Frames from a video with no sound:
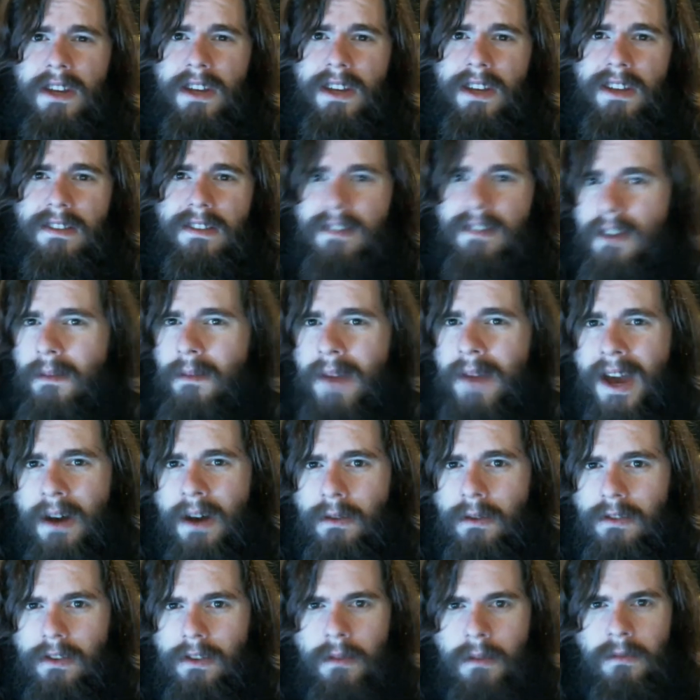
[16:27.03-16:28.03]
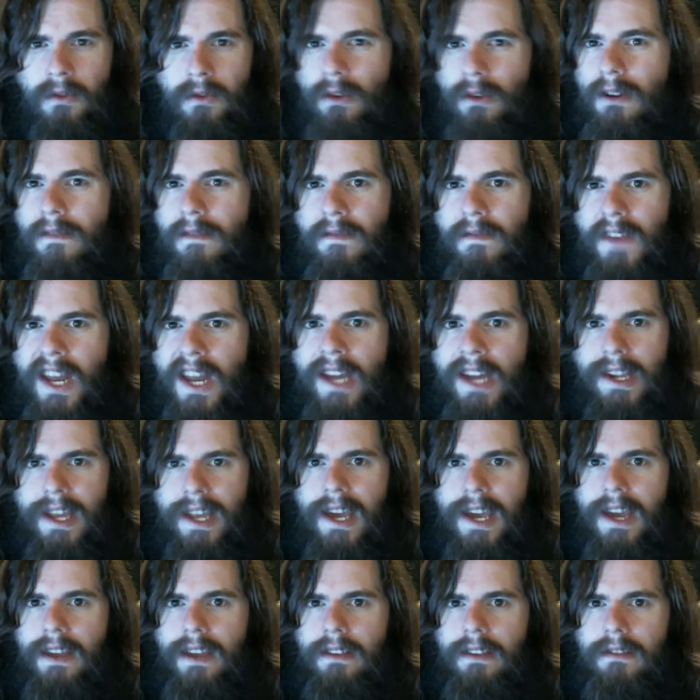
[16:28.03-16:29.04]
is somehow some sort of
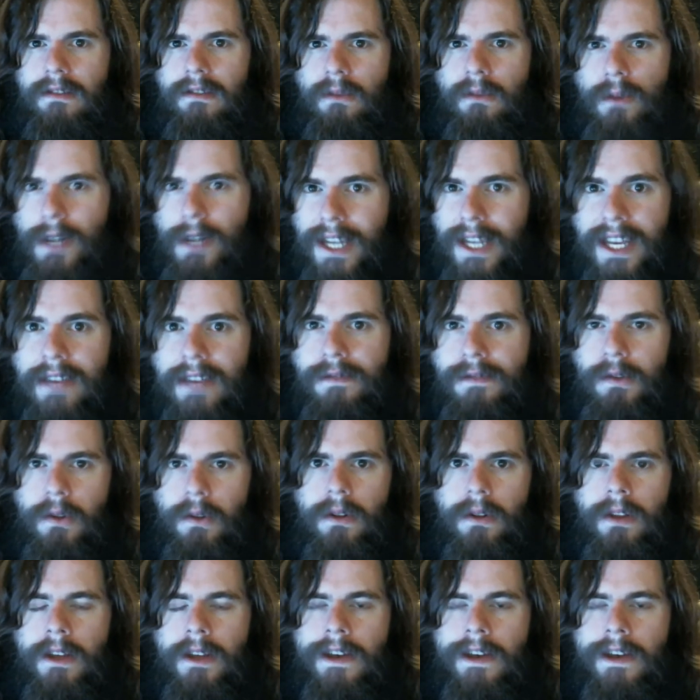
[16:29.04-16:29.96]
nutcase or evil.